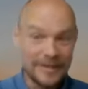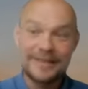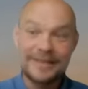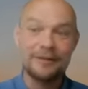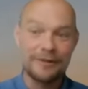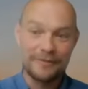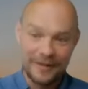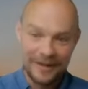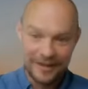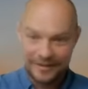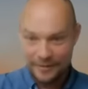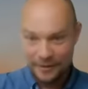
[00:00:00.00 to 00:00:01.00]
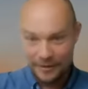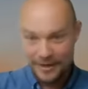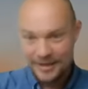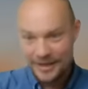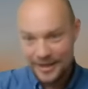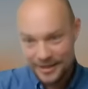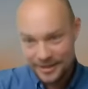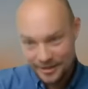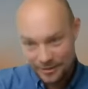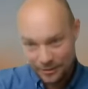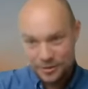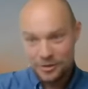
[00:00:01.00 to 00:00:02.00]
be terrified if the oil and gas
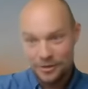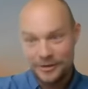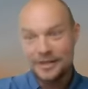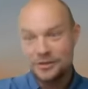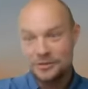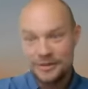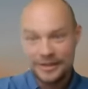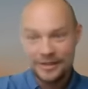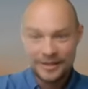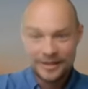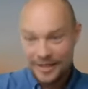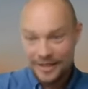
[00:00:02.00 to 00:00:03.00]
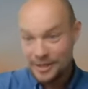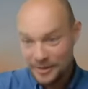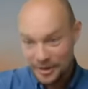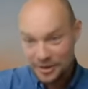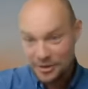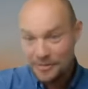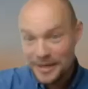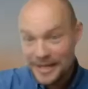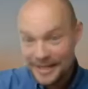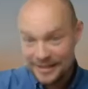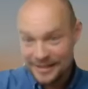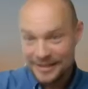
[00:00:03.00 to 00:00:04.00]
onshore industry disappears
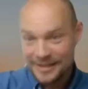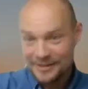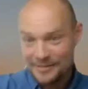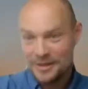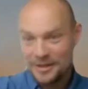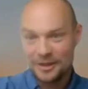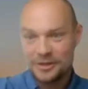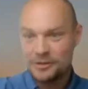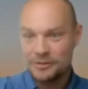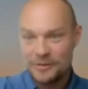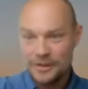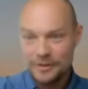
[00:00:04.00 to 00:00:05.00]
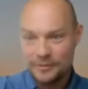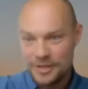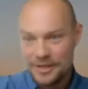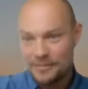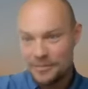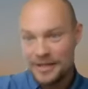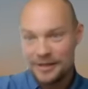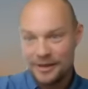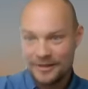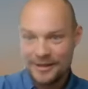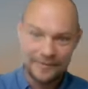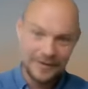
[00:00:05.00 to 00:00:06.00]
completely, because you will simply
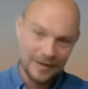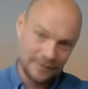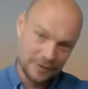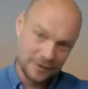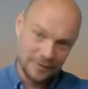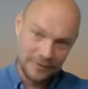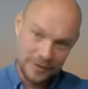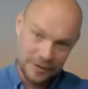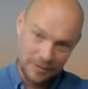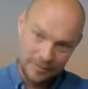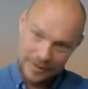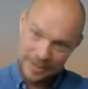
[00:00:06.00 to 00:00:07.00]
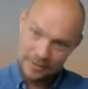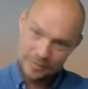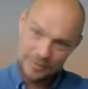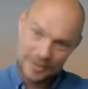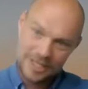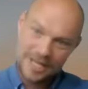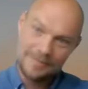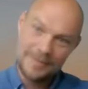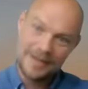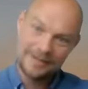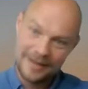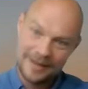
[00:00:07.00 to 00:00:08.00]
not have enough service companies which can
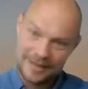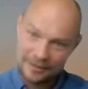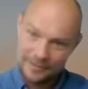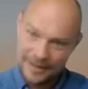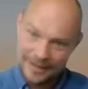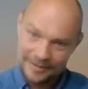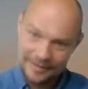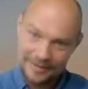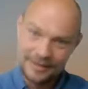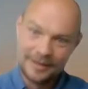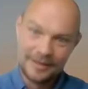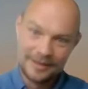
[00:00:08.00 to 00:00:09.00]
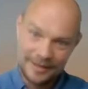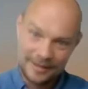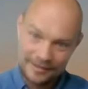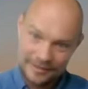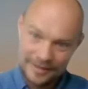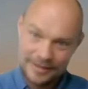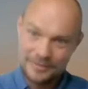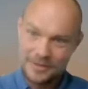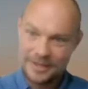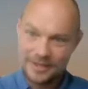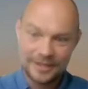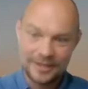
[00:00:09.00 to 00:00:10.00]
maintain their quality, their teams,
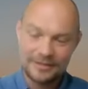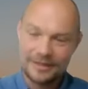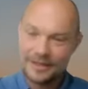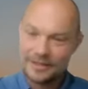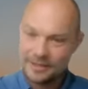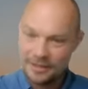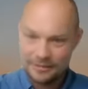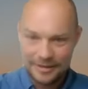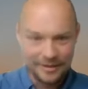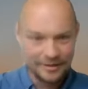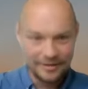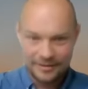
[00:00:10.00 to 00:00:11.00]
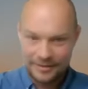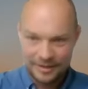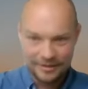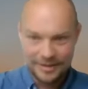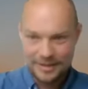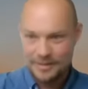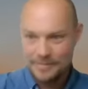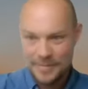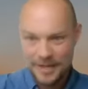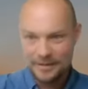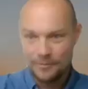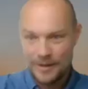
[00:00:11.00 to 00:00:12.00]
etc. So there is a
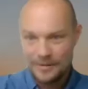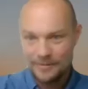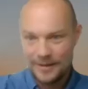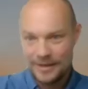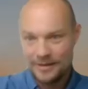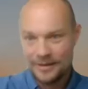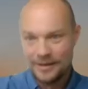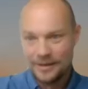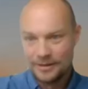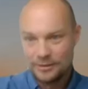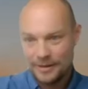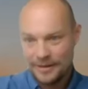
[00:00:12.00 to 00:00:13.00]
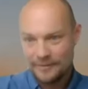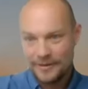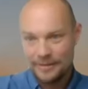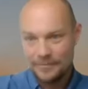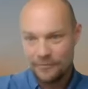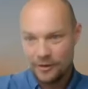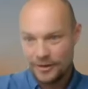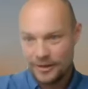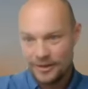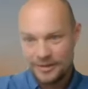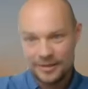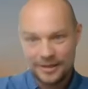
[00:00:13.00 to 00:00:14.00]
big win-win to have them
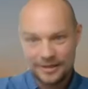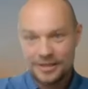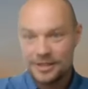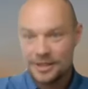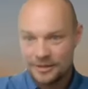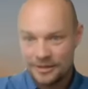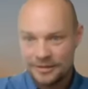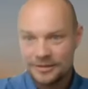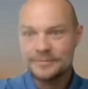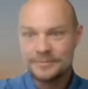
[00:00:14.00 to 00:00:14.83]
working beside each other.